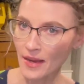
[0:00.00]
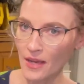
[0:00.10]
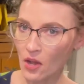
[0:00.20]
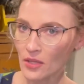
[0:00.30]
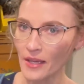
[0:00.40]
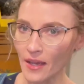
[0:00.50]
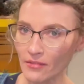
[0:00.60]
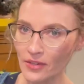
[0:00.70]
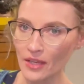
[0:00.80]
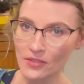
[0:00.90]
I go like
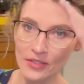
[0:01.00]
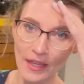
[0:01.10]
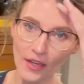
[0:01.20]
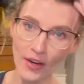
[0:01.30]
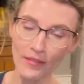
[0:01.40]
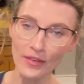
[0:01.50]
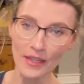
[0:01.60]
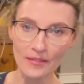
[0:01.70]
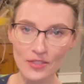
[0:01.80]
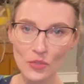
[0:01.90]
every other day or
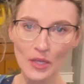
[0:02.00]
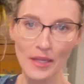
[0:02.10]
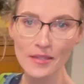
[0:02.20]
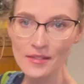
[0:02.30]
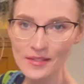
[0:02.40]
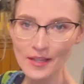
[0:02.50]
every 2 days.